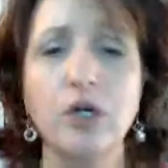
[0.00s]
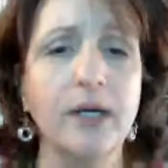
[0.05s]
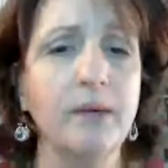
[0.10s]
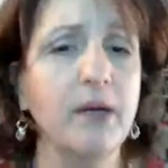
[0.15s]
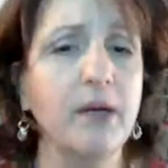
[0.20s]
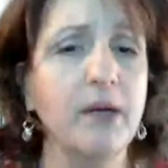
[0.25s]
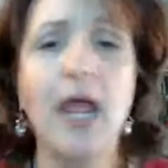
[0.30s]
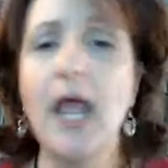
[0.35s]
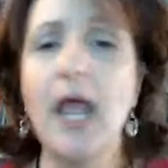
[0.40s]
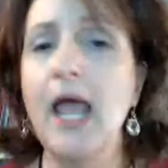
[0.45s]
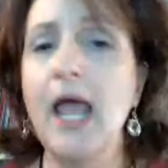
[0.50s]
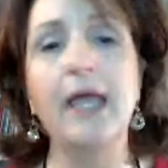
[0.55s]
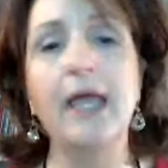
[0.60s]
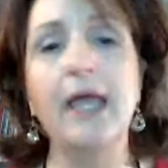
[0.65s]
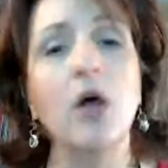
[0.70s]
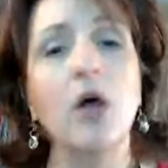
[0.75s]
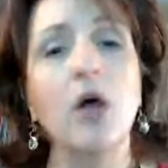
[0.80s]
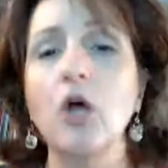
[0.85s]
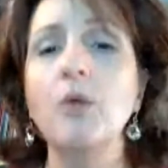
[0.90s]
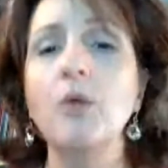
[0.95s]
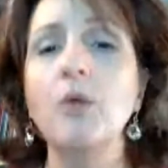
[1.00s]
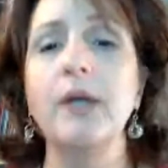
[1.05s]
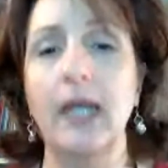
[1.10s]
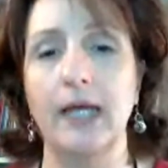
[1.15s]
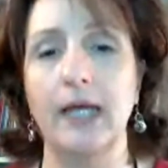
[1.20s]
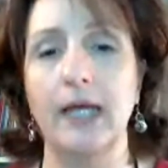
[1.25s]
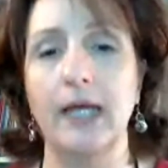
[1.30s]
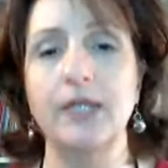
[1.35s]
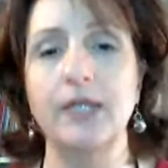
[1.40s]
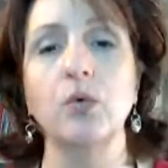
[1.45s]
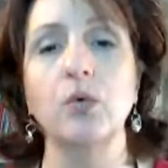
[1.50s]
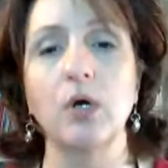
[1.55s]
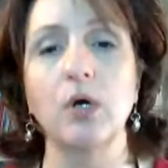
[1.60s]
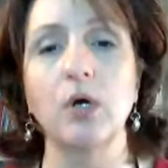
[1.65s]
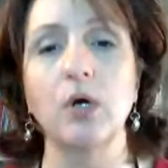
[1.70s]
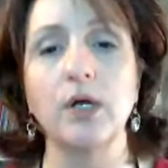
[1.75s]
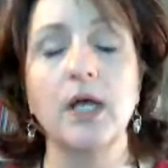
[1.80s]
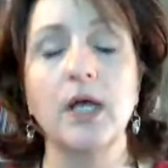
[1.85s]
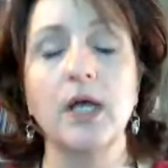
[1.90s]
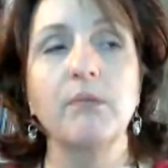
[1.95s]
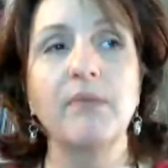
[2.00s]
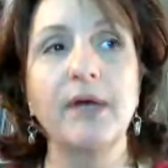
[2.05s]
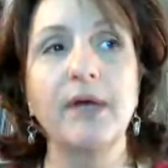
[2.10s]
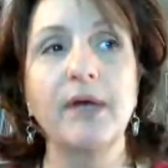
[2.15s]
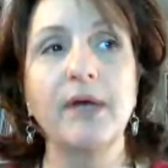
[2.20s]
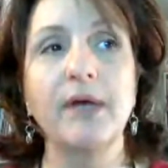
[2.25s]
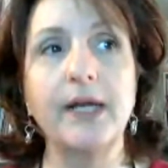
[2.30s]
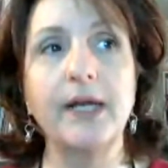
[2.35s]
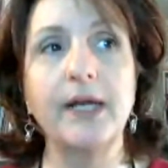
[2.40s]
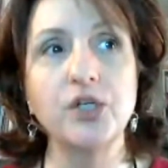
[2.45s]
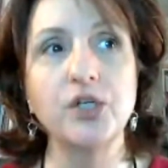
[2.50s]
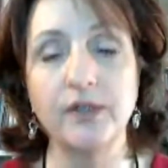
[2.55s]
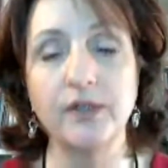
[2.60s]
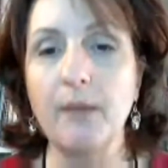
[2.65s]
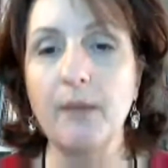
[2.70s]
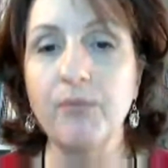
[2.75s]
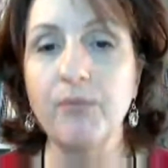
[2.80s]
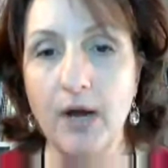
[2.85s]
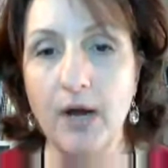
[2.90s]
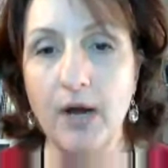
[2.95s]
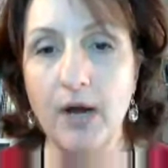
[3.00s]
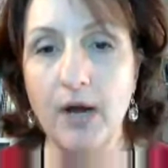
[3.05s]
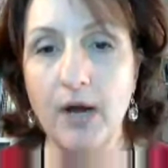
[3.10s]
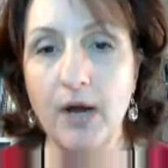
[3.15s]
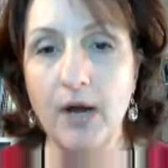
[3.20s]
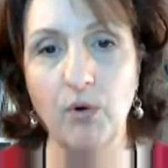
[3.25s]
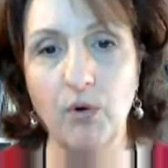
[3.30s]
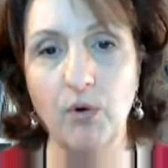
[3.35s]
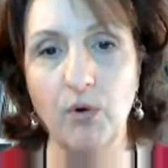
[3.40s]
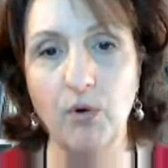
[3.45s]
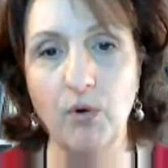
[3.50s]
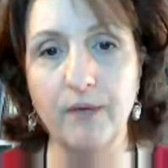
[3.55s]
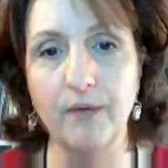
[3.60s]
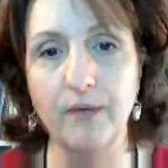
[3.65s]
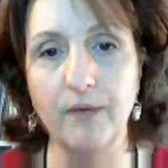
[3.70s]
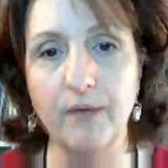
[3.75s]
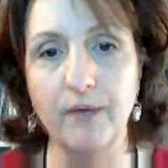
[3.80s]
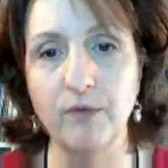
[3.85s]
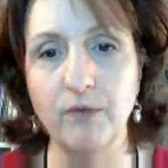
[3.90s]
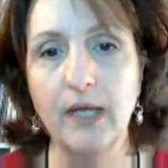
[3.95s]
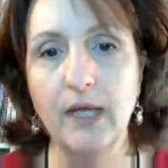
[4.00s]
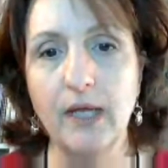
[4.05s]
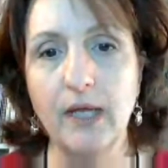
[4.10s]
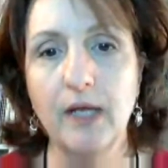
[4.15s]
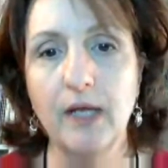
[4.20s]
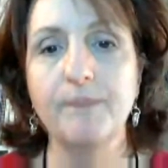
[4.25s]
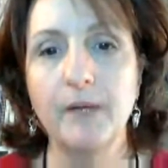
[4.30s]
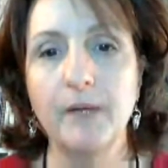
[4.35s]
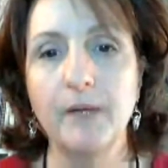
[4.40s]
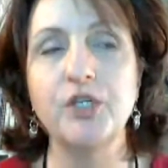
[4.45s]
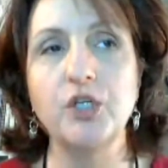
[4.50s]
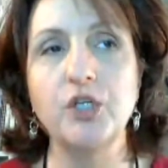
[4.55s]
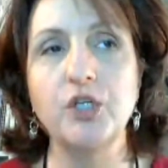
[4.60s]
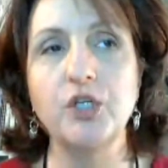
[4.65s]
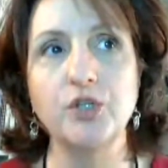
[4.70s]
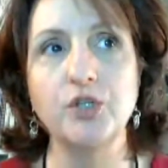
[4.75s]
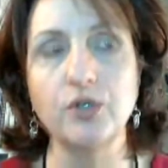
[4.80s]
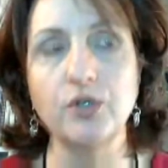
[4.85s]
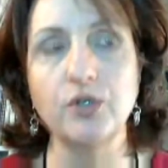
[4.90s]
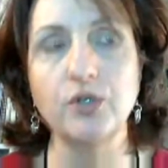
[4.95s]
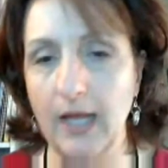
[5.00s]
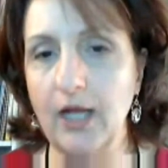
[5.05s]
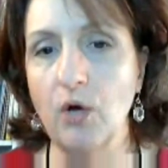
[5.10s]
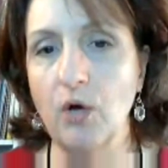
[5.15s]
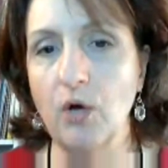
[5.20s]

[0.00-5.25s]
It all began to work. But it took that breaking point for me to let